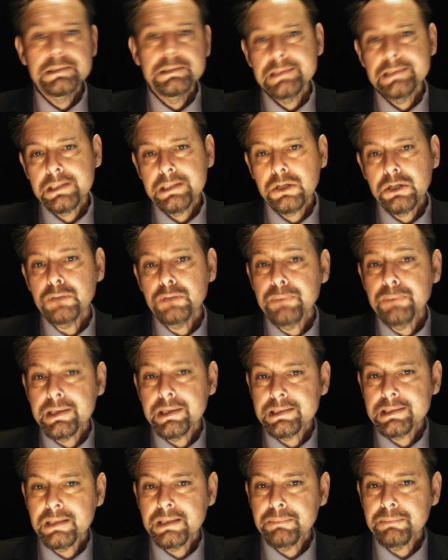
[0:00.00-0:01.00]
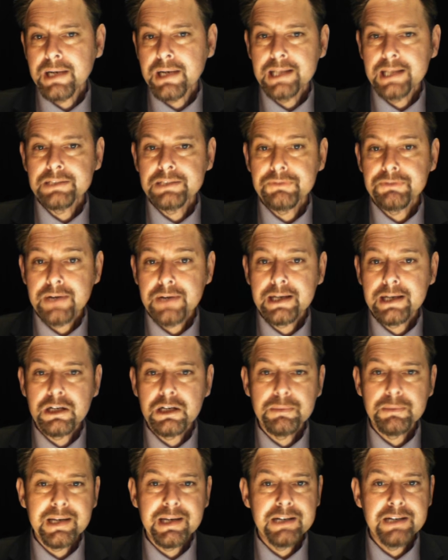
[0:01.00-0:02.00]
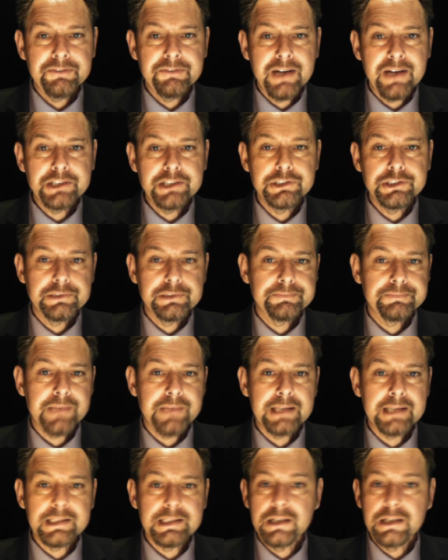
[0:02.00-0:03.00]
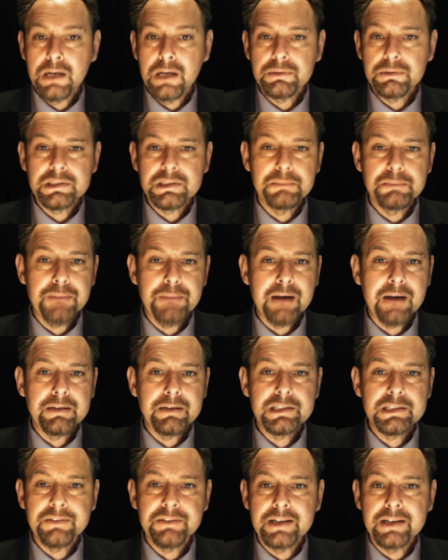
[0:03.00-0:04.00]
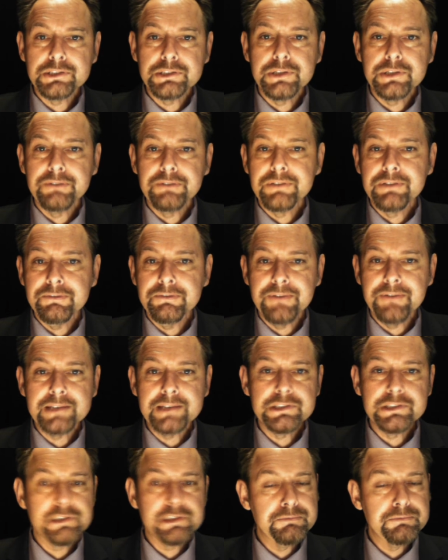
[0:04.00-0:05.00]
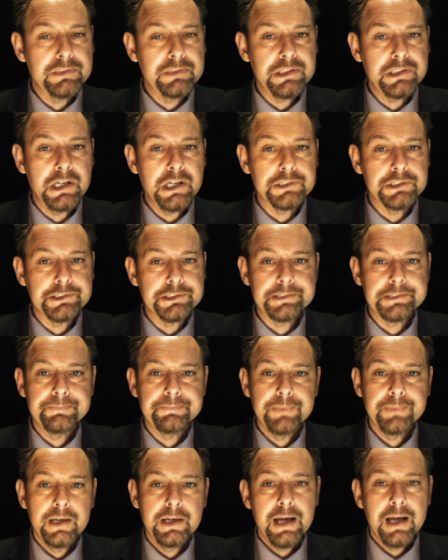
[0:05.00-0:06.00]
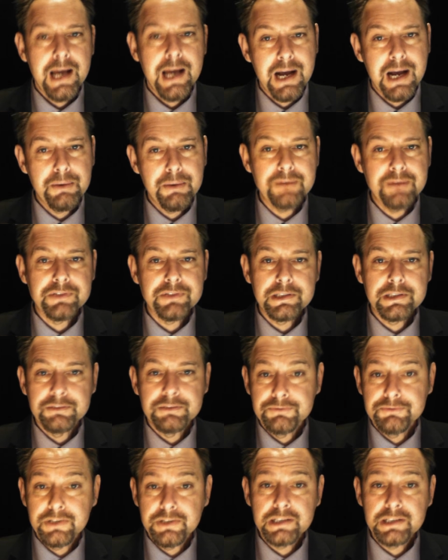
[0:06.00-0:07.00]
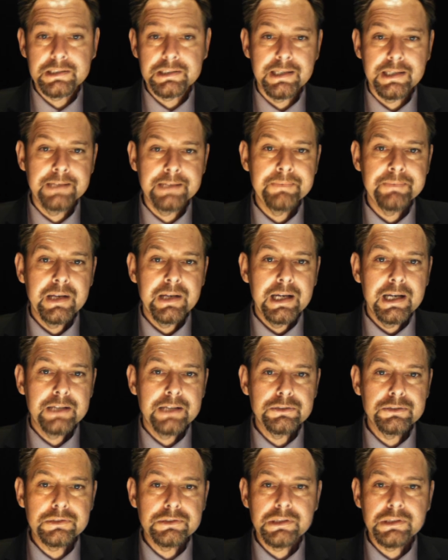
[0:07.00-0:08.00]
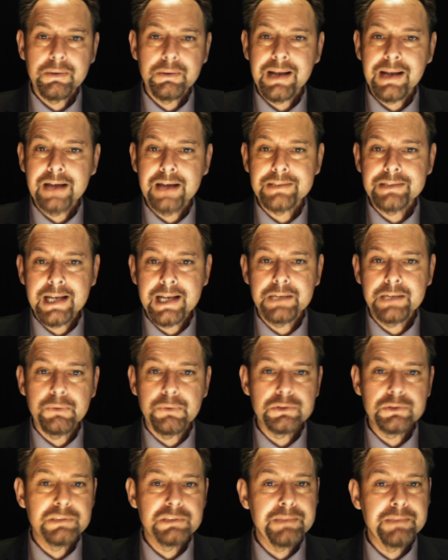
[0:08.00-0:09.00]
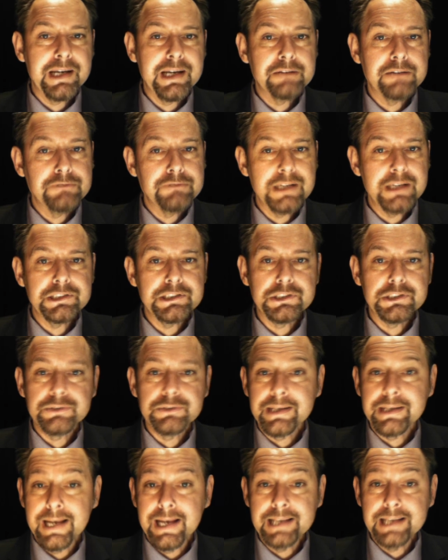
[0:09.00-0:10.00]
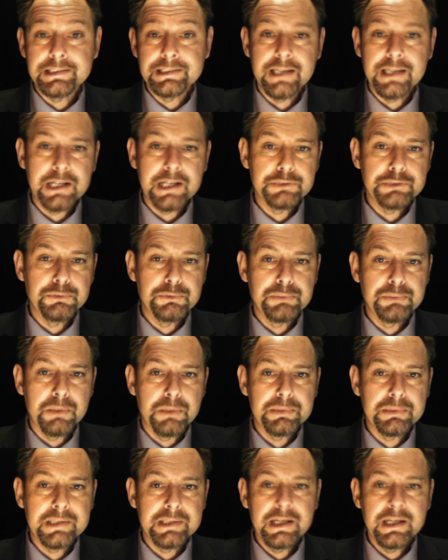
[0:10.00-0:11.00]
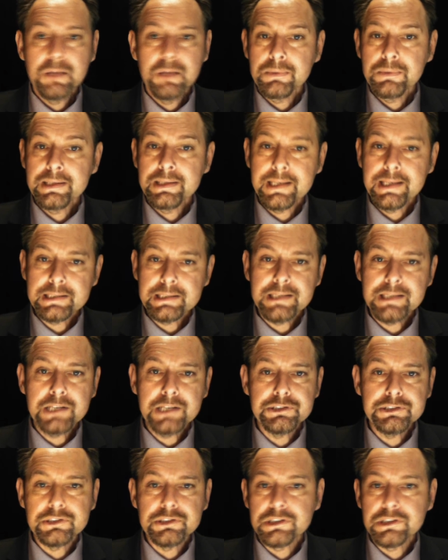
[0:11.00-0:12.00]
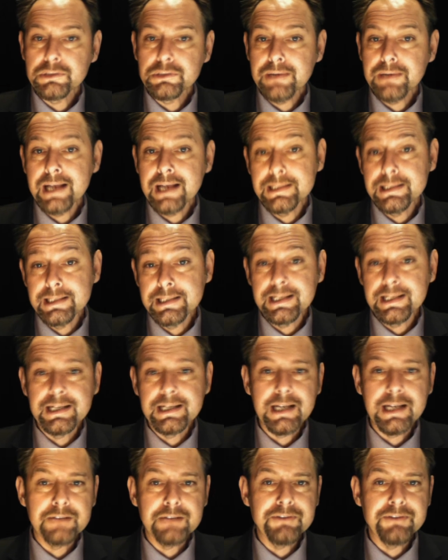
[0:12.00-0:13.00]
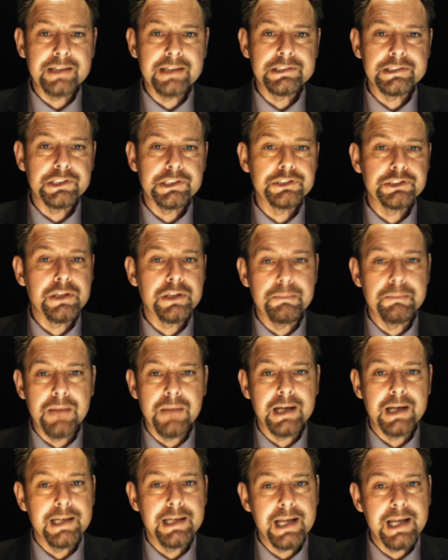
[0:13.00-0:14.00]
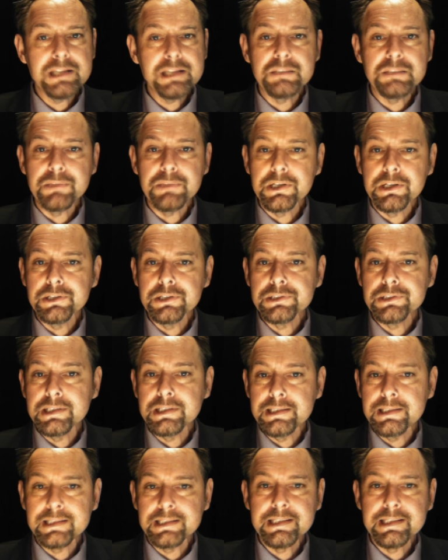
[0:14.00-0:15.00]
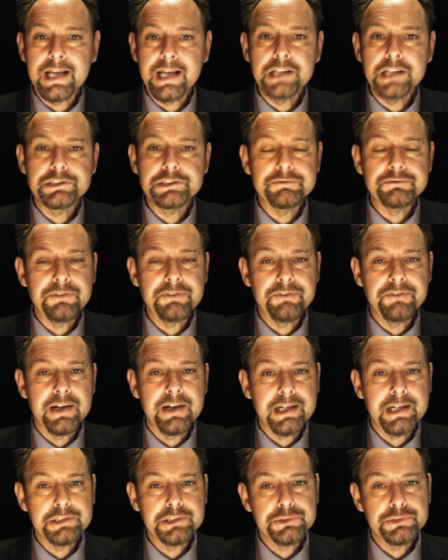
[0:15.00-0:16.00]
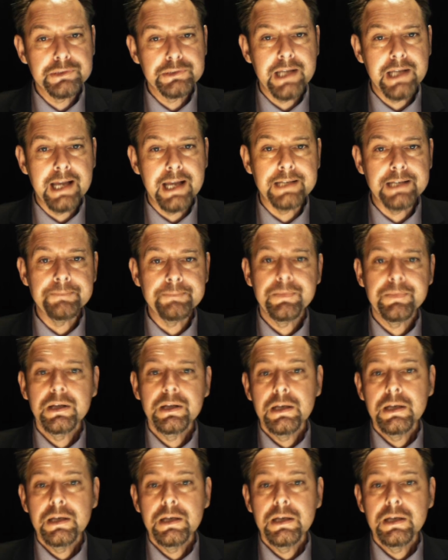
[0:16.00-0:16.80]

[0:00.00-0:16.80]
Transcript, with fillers: This could be a stimulator for economic innovation, as it lowers the barriers of entry for inventors and researchers. However, conversely, it also allows anyone to begin registering intellectual property with the intention to create legal advantage that might later be used in litigation for financial gain.